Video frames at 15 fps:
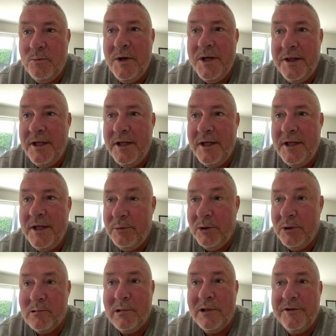We think
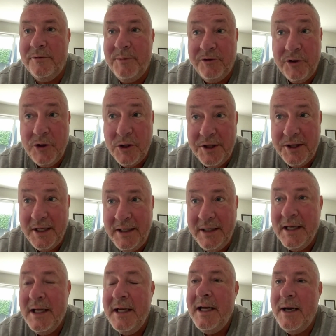pluralism is a good thing,
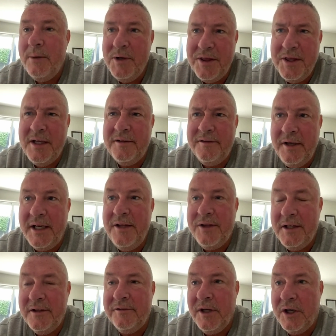and we think it's the only
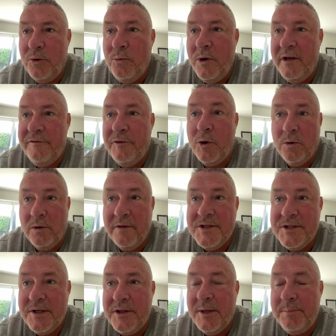thing that's going to work for all of
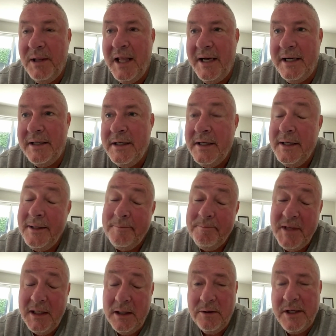us on the planet.
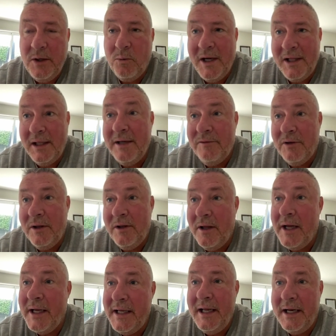And look, at one level,
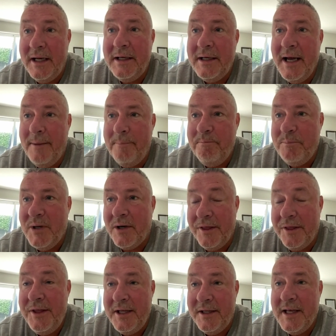I get it, but I
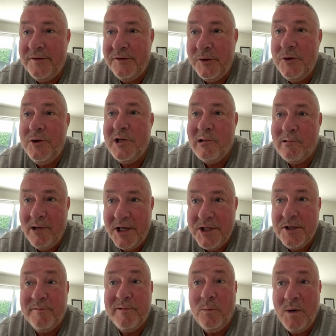think that's a good
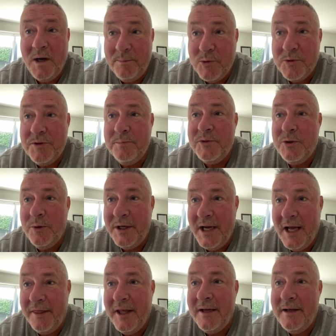correction from one Muslim to
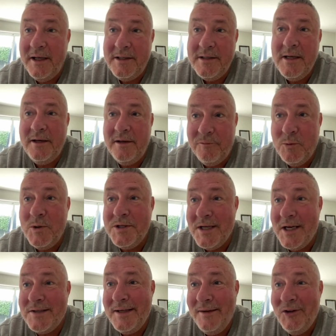another. It avoids
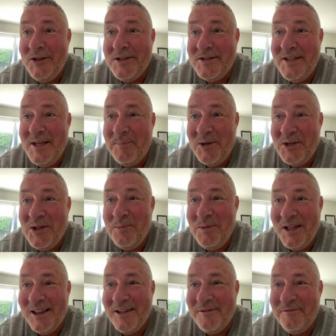us having to step into the
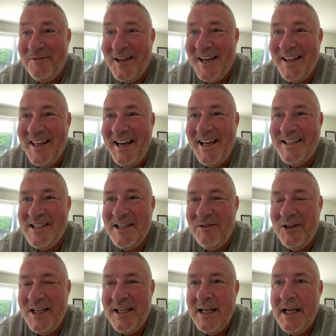middle of that activity.